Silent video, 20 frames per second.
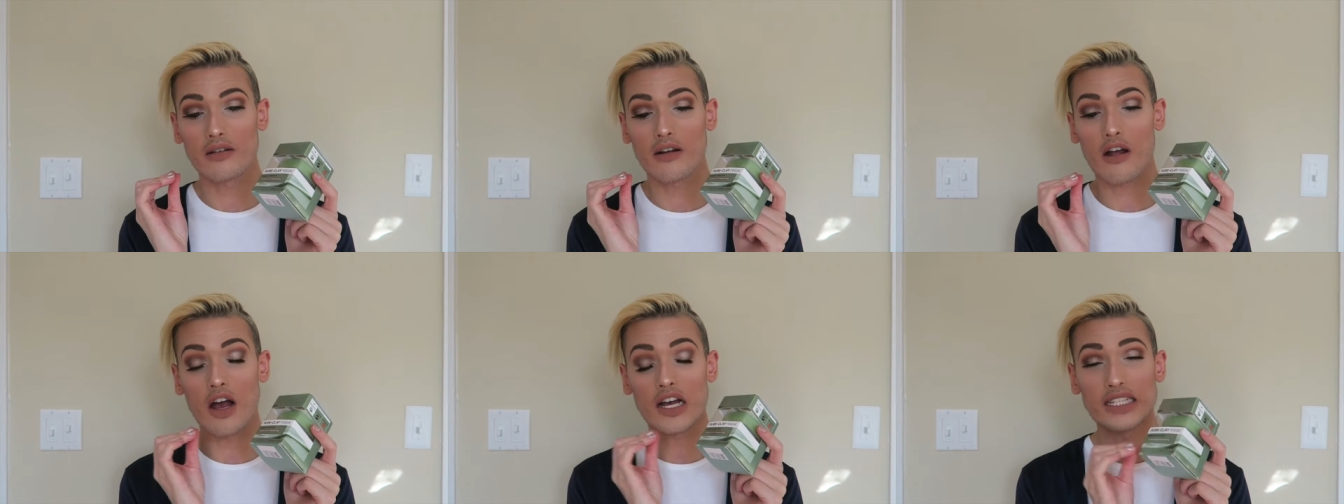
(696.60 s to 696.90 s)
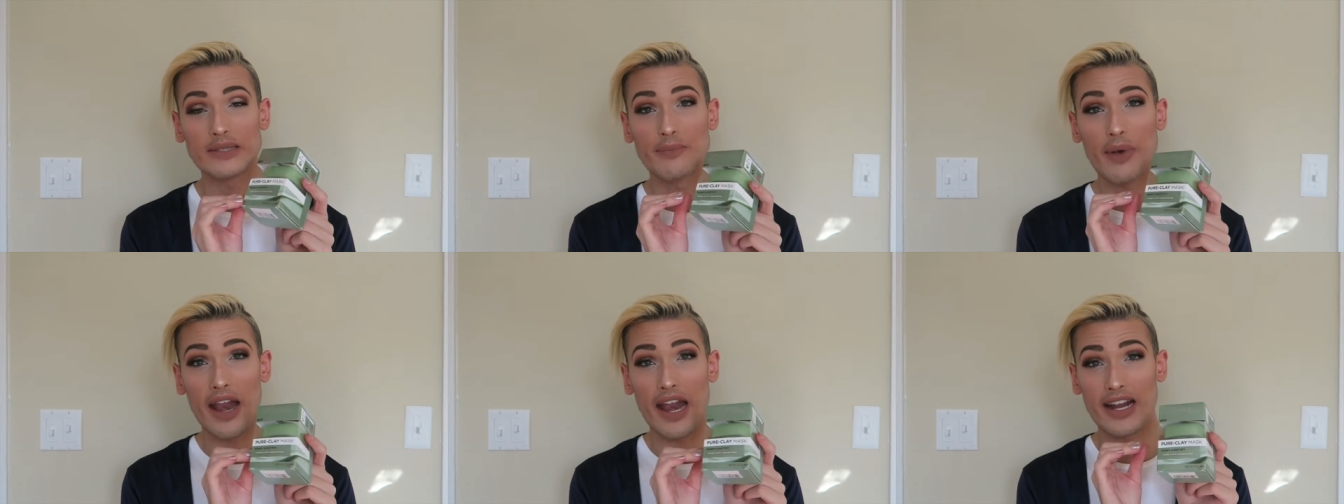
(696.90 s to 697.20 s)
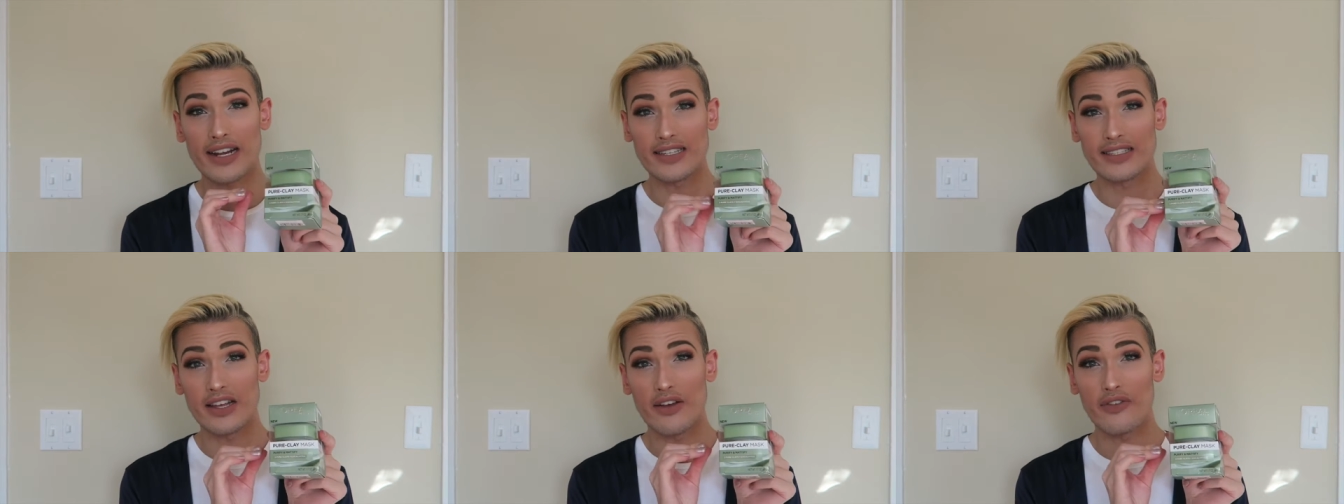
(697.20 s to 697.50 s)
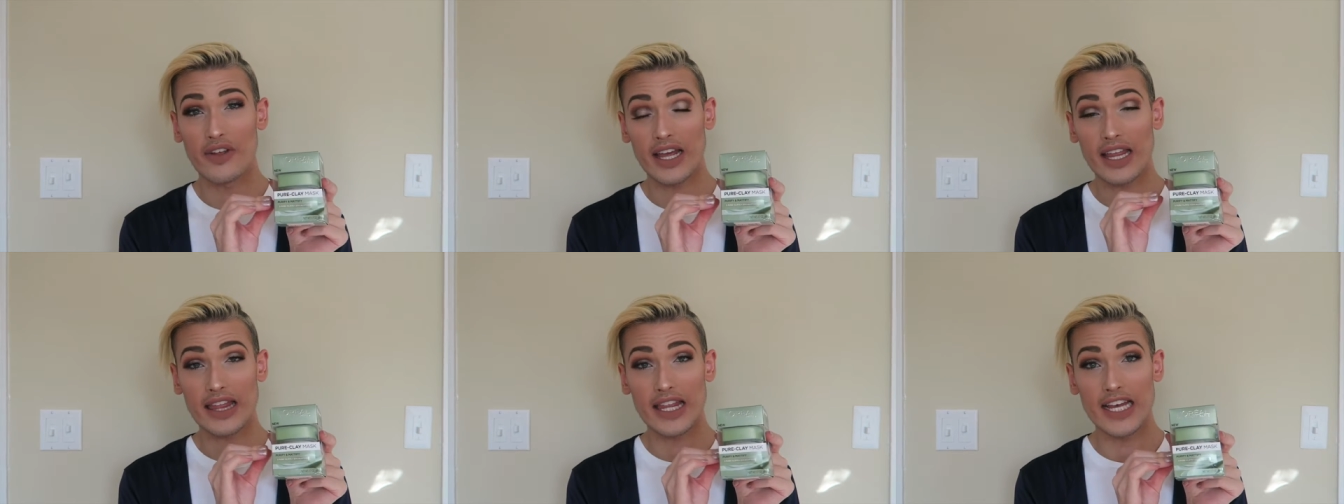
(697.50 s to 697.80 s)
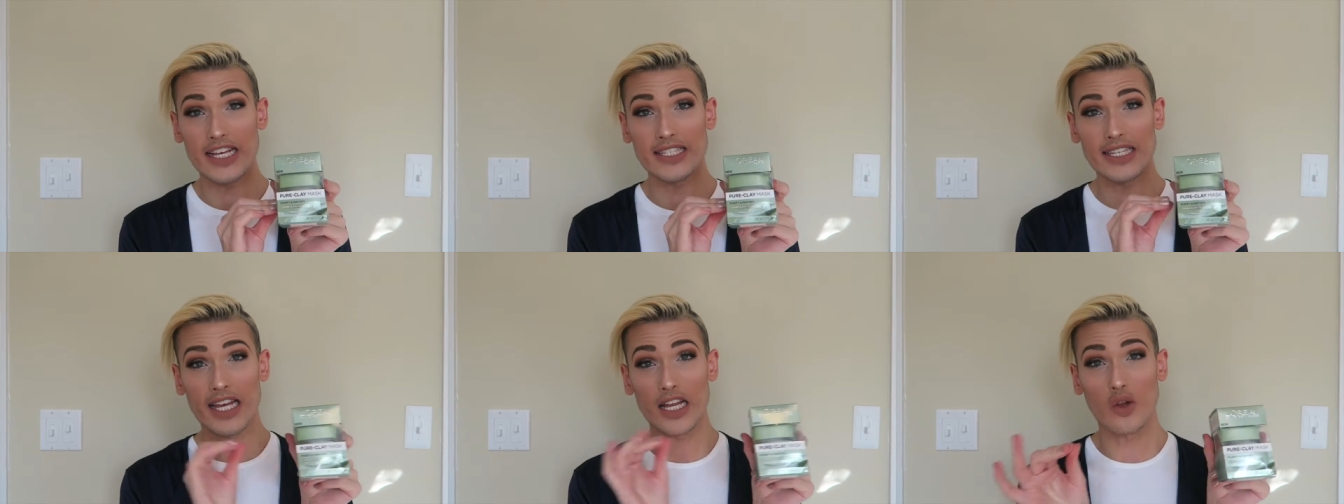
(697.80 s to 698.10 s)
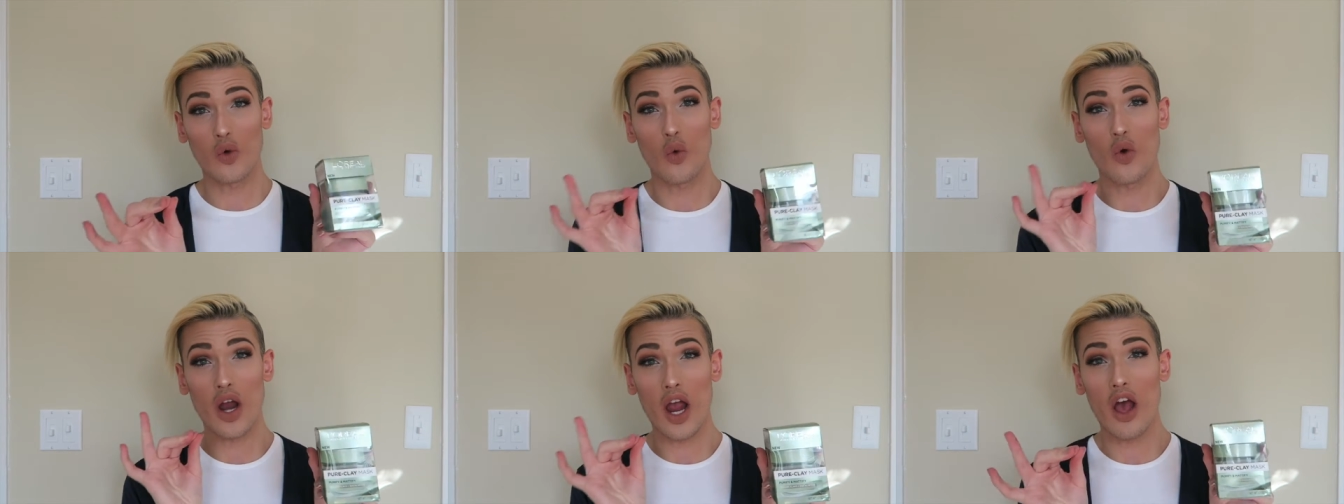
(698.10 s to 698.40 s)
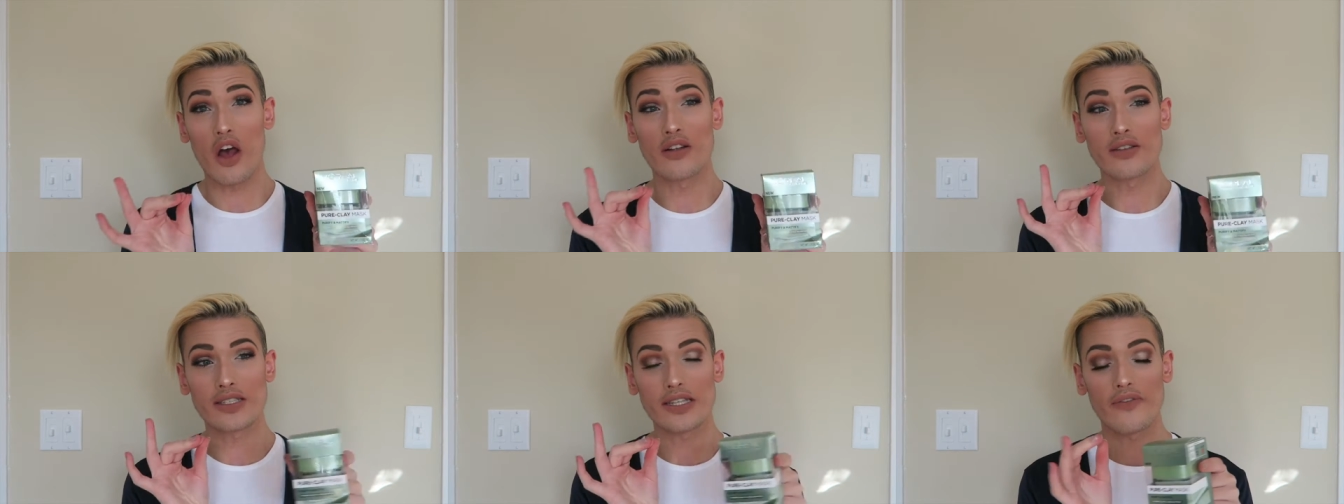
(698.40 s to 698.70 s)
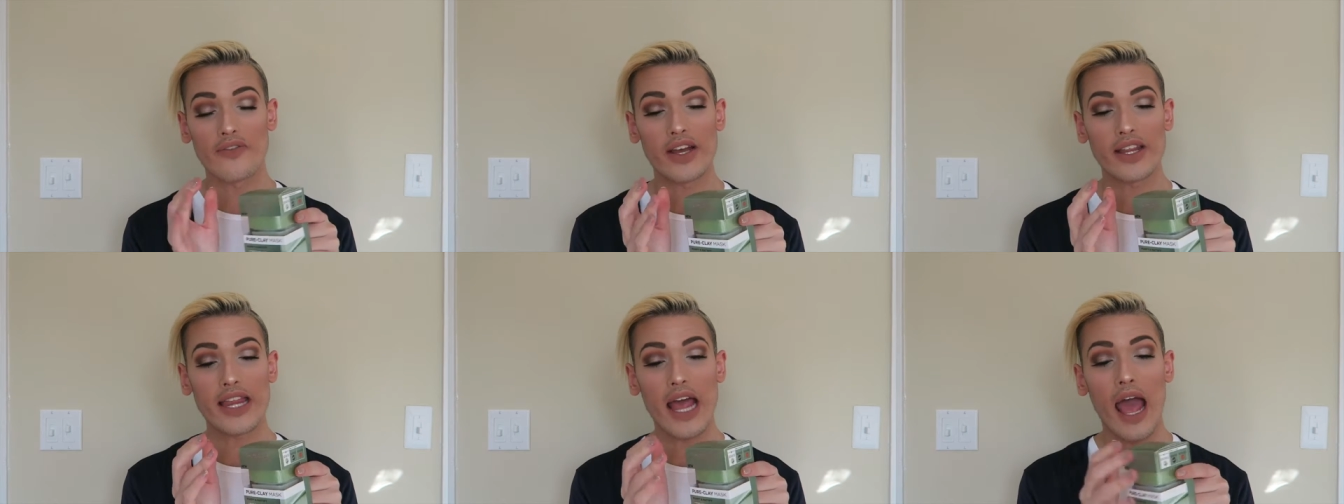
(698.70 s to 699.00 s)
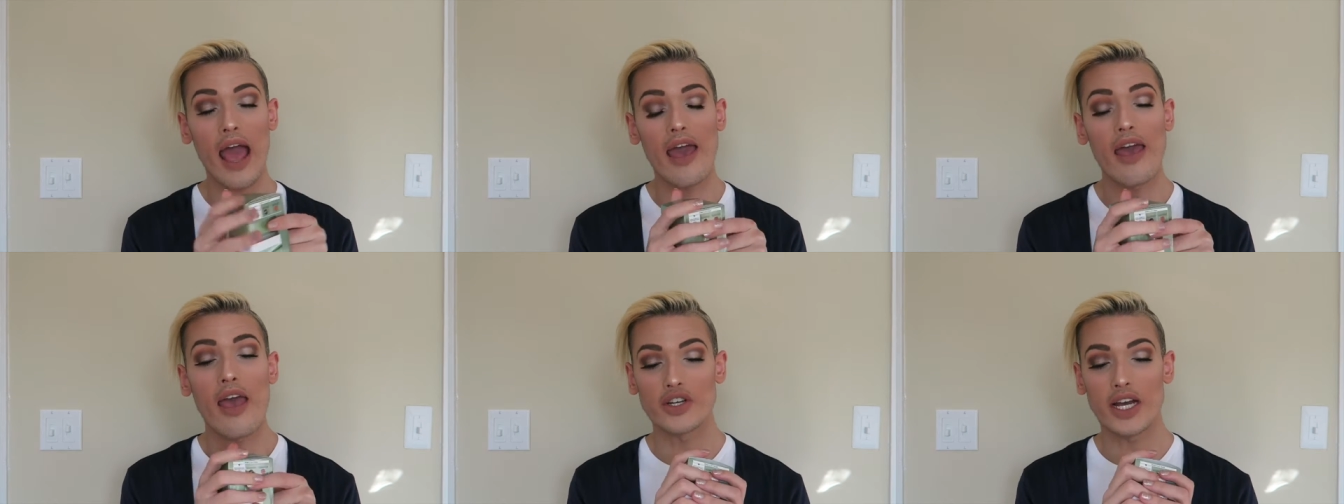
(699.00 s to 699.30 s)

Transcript: cosmetic stuff like this, like L'Oreal and stuff like that.